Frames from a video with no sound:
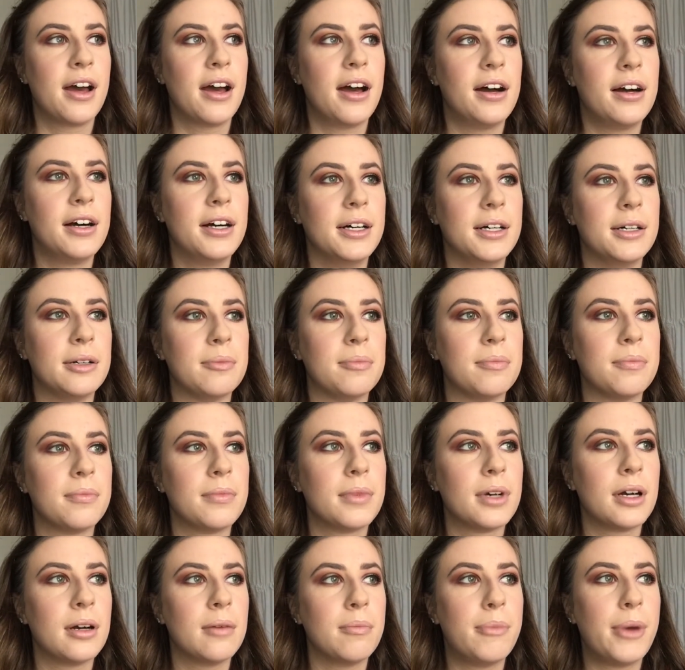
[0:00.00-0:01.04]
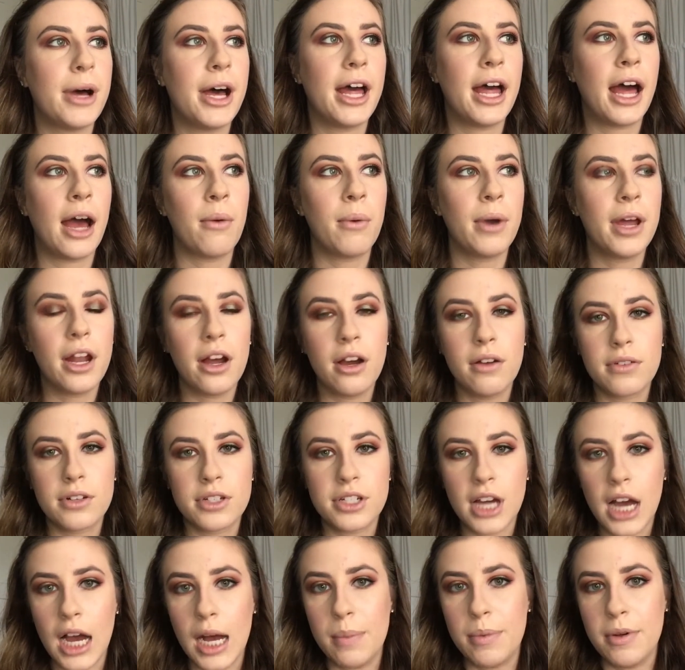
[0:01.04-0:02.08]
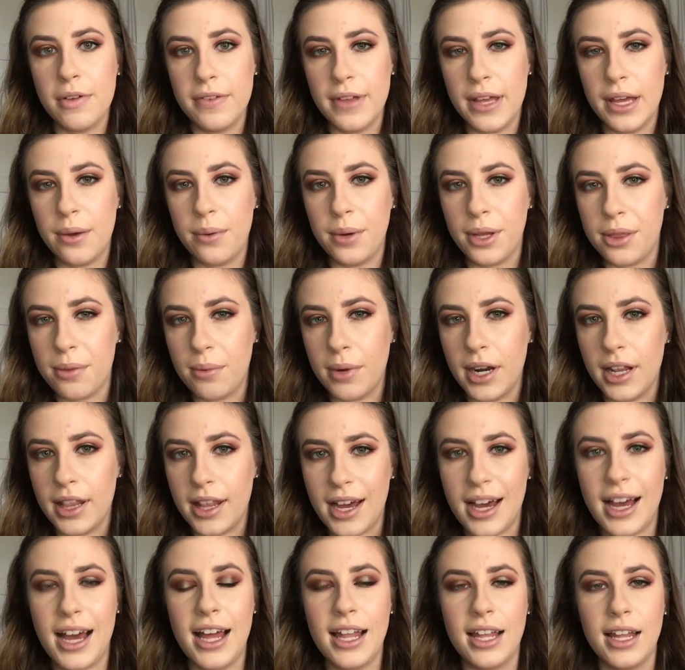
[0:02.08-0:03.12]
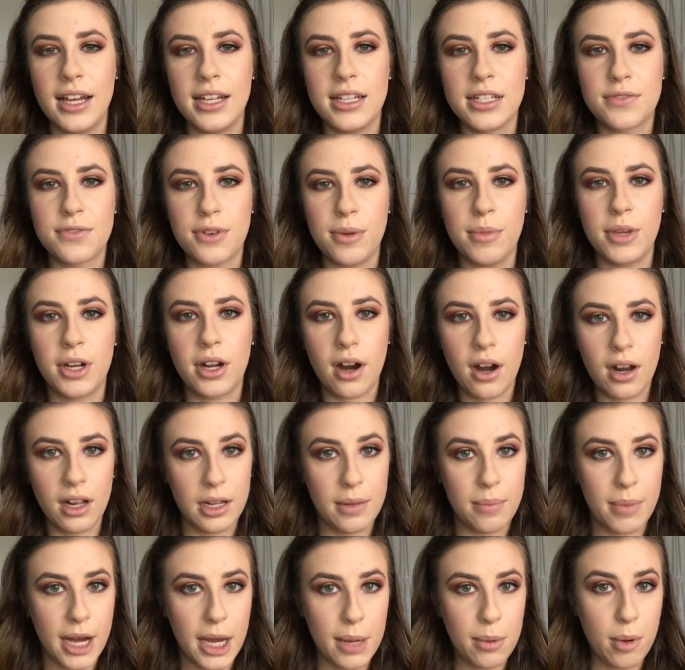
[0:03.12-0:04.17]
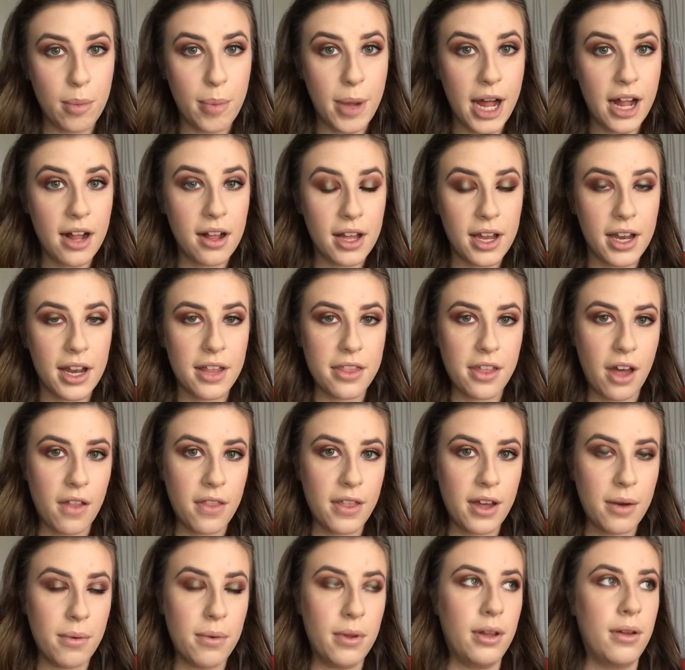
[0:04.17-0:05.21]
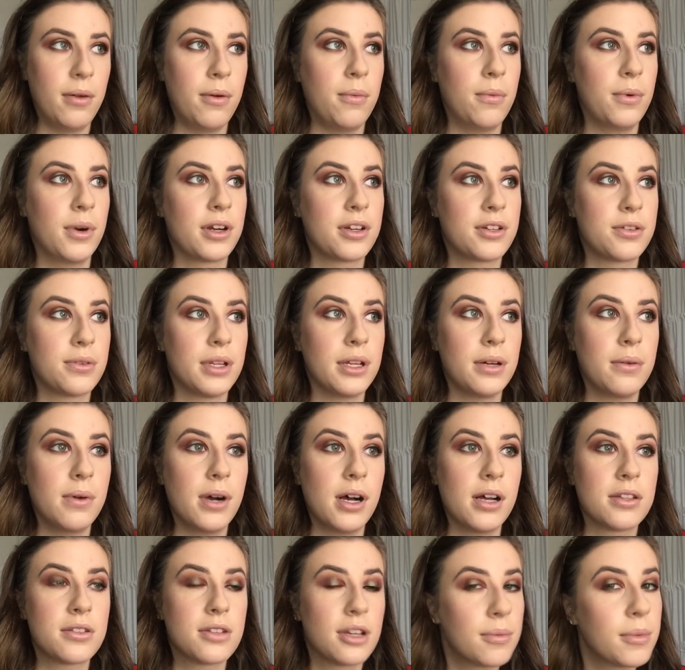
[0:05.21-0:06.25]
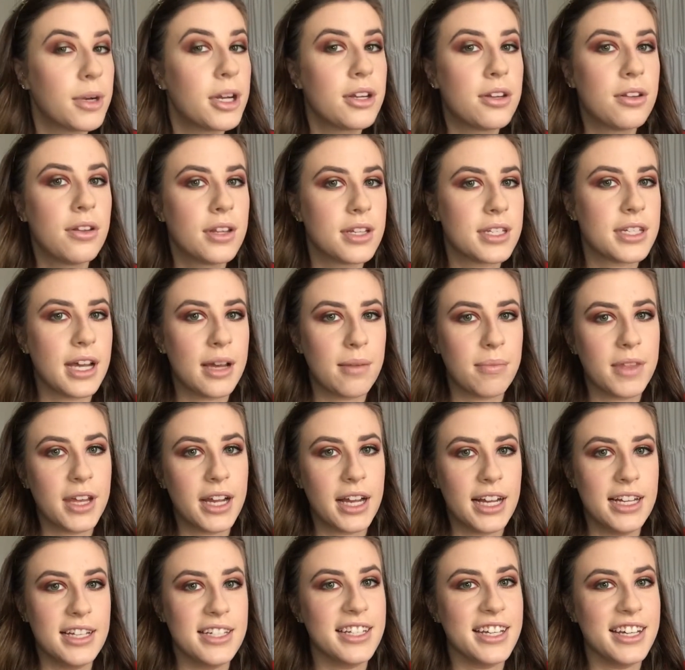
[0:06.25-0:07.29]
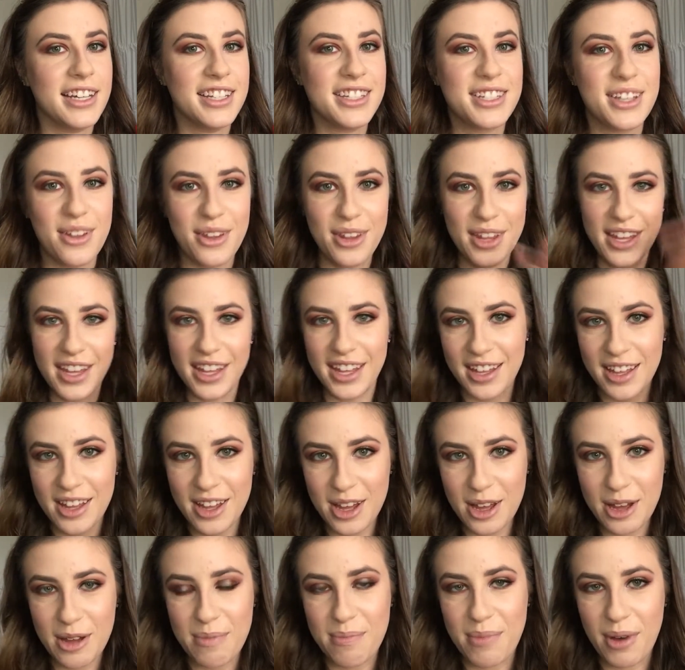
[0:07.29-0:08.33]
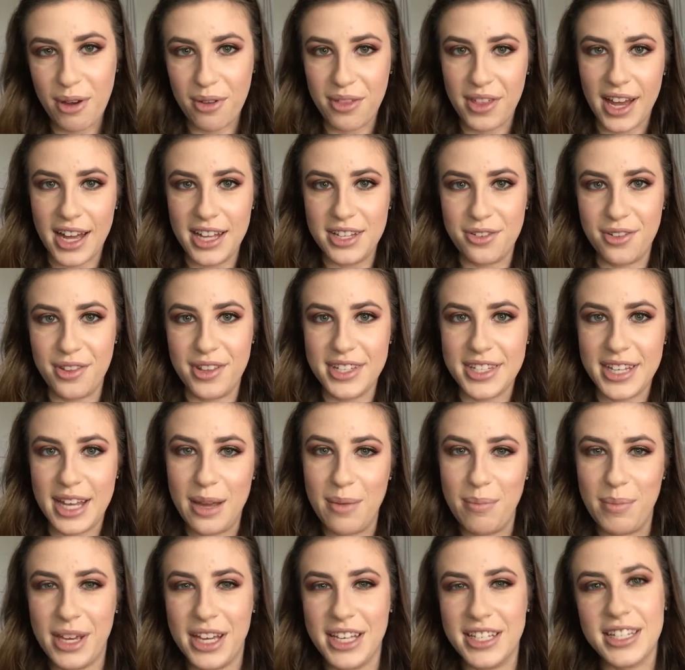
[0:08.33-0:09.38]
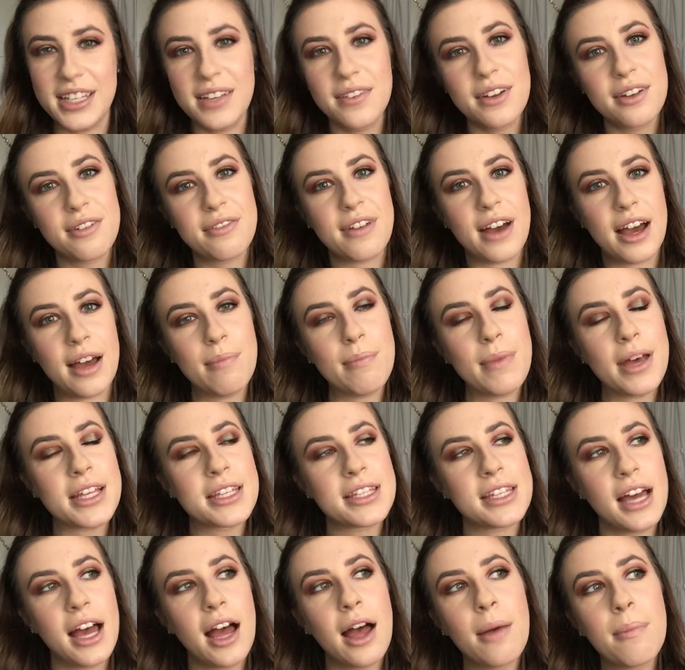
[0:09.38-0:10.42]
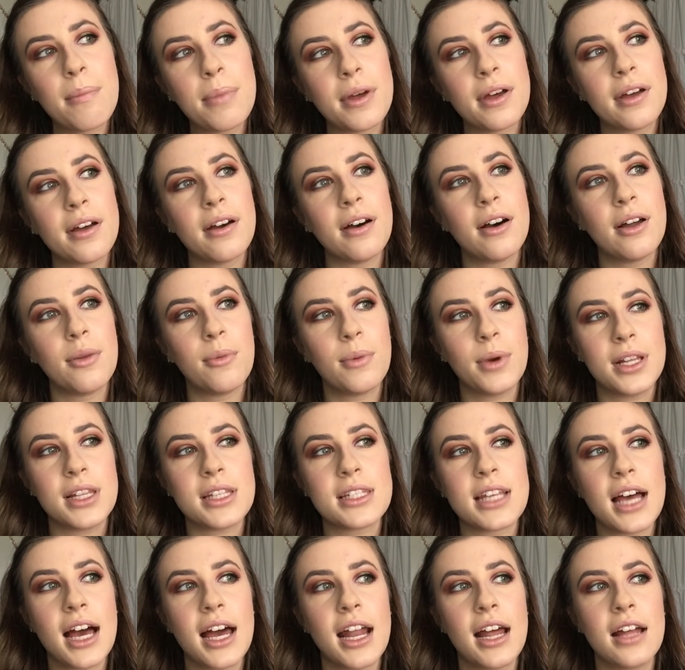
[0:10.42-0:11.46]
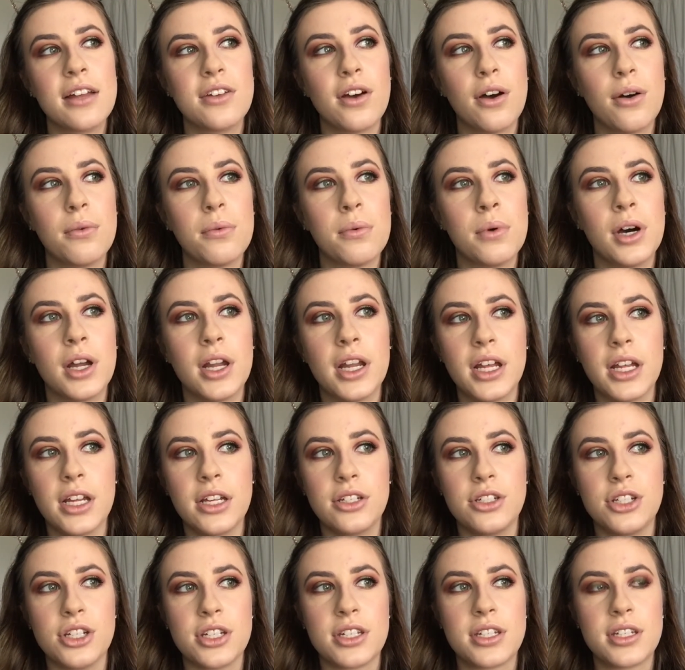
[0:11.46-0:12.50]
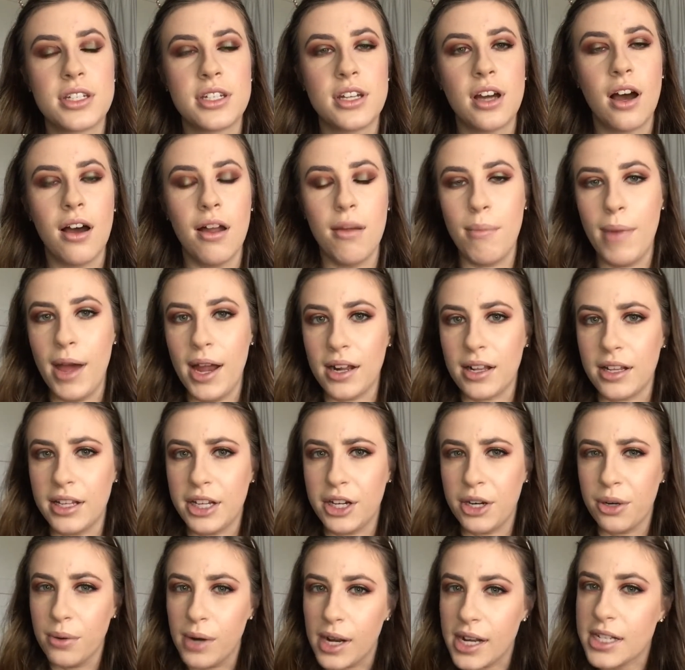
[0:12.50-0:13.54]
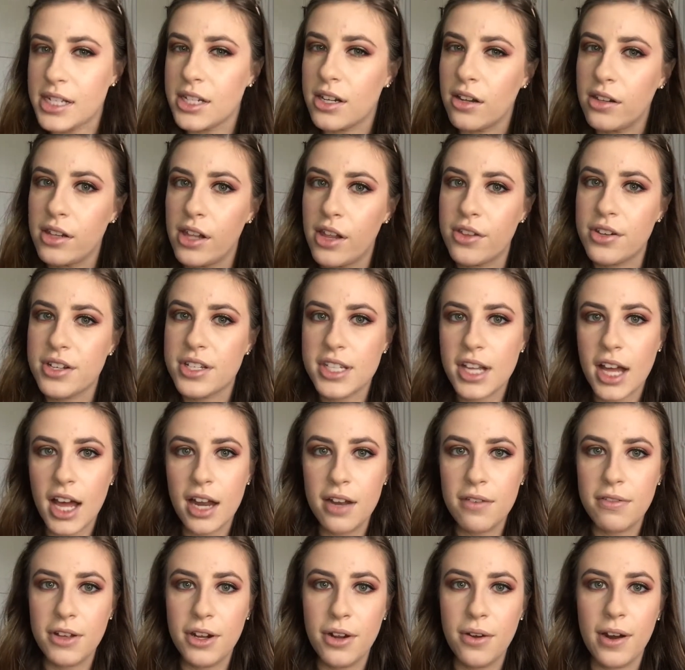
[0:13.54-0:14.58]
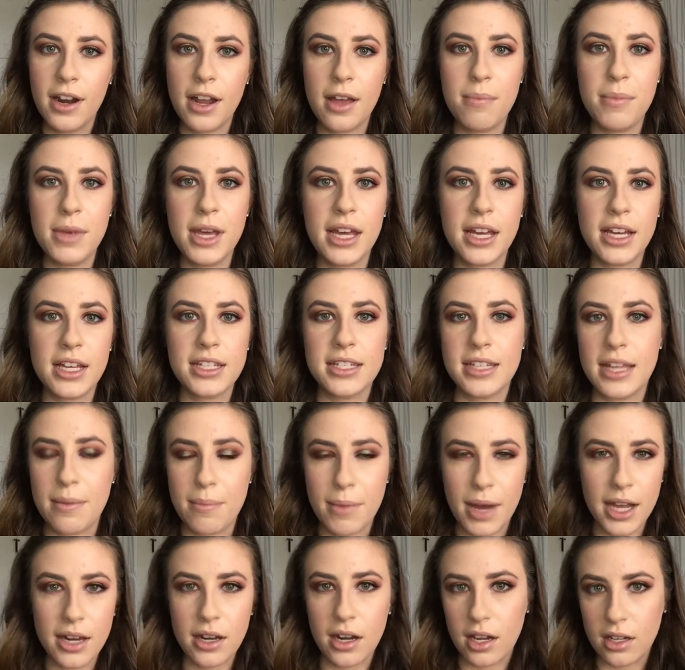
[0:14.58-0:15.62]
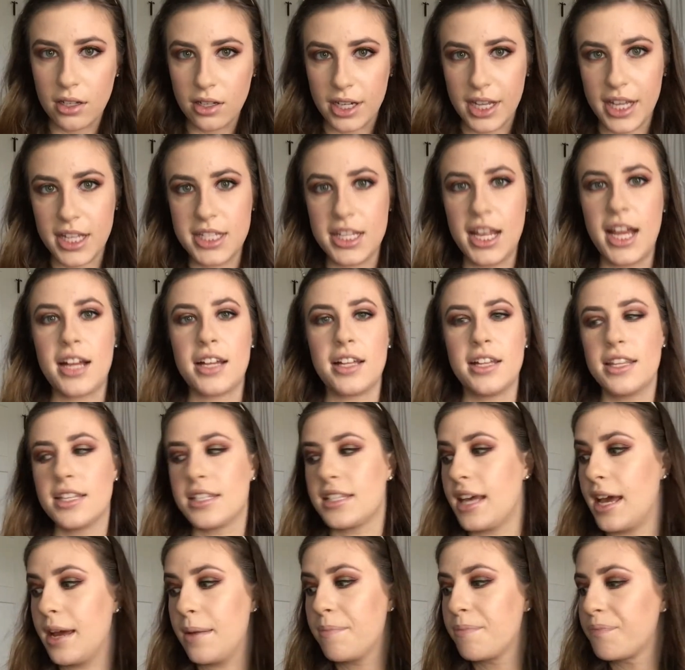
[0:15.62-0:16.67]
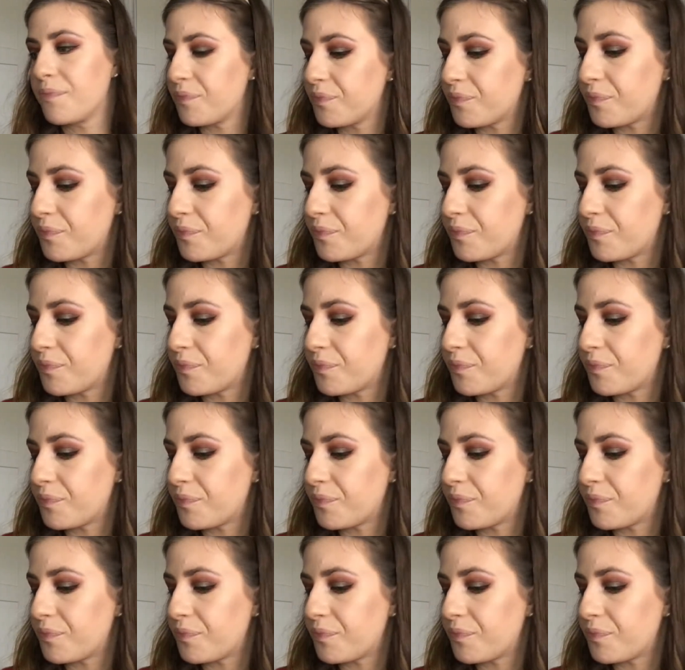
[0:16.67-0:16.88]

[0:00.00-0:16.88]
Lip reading: But I went over top of it with one of the highlights from the Carli Bybel palette, and I thought that really worked really well. So I'm going to do the same thing I did so that both eyes are the same, because even if I mess up on one side, I don't want to just automatically correct it on the other side, if you know what I mean, because they might not look exactly the same.